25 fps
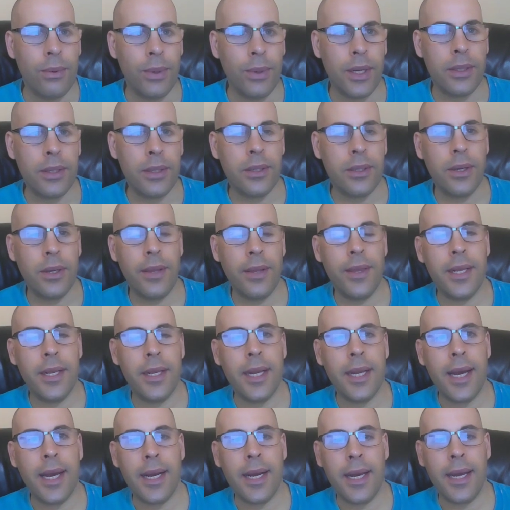We also need the
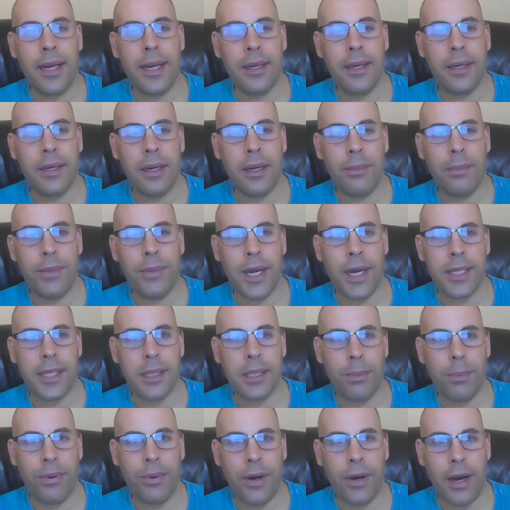net income,
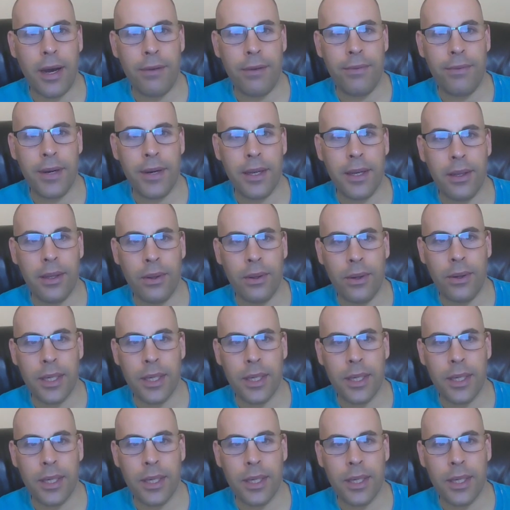that's a profit and